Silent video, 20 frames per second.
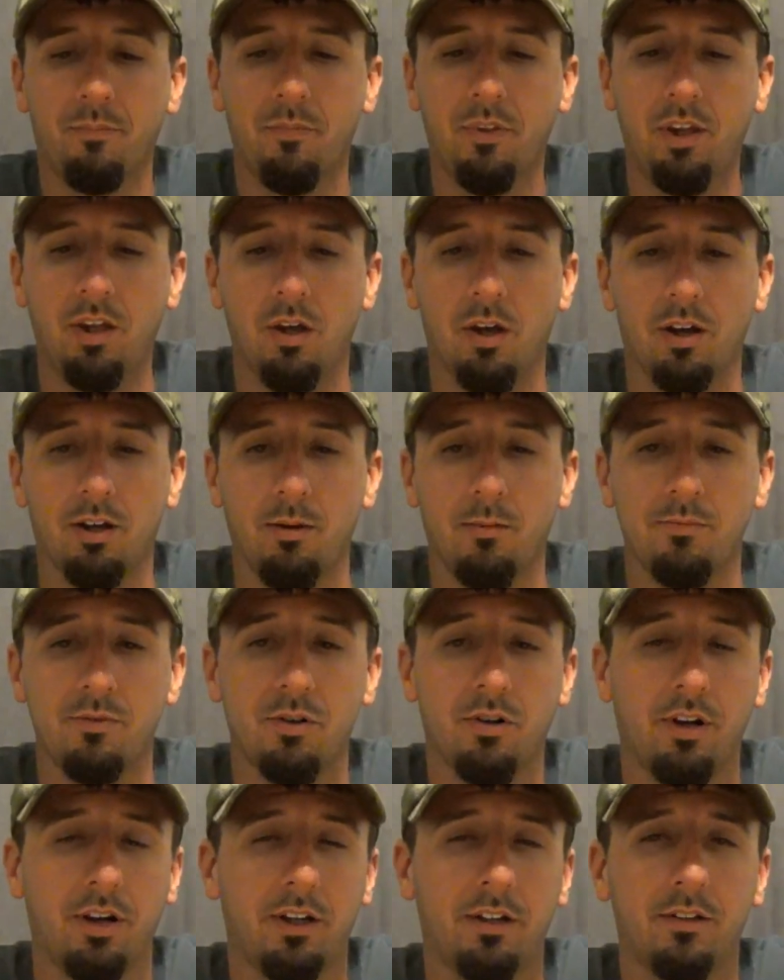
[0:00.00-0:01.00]
You know, I'm
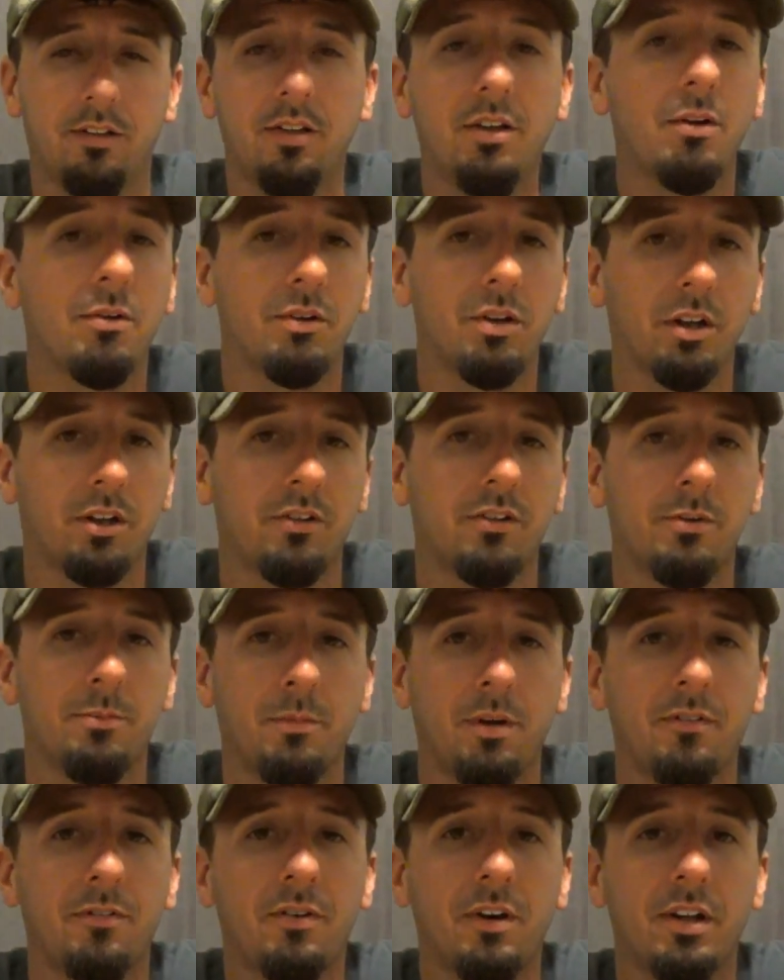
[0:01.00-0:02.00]
sure I could, you know, talk to some of
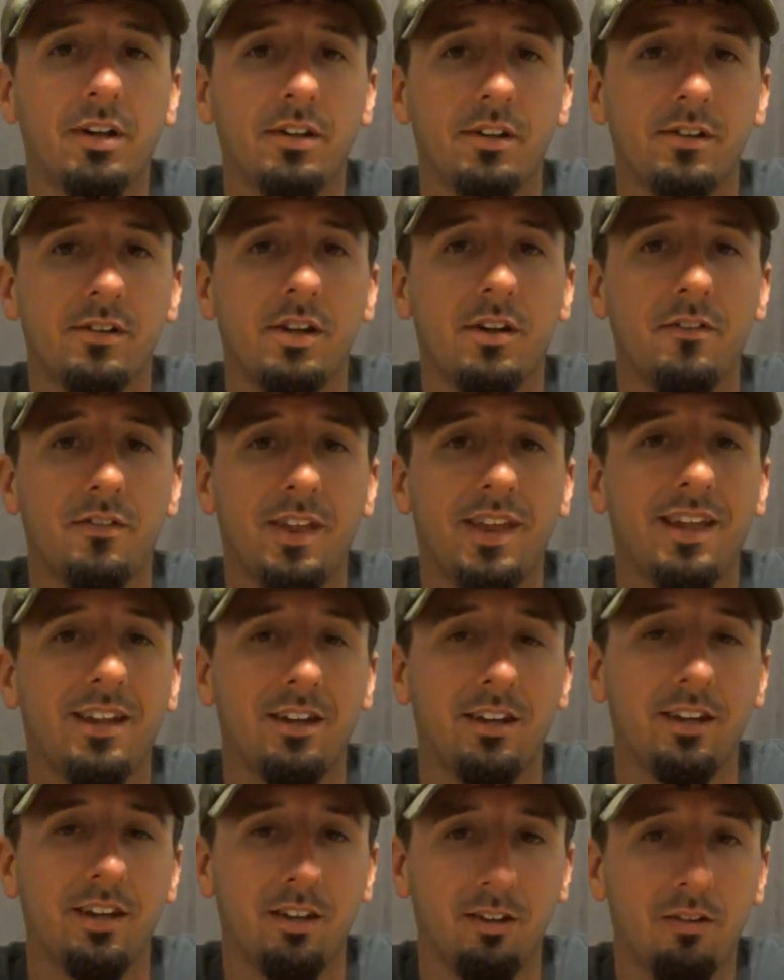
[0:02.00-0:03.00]
my friends and stuff
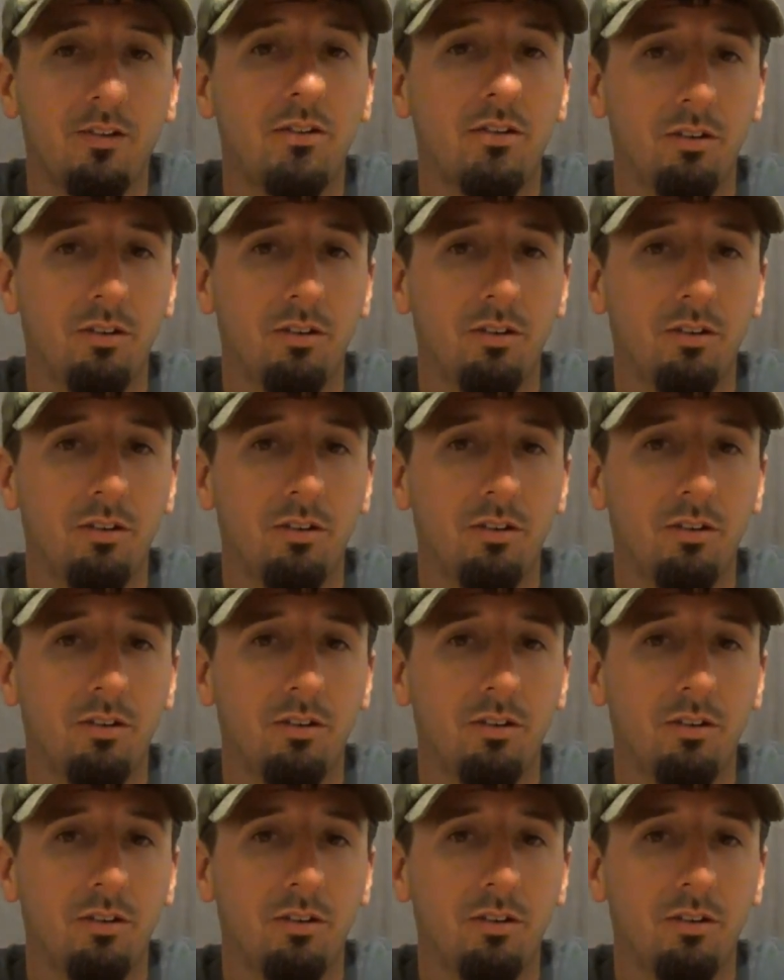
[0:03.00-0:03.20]
that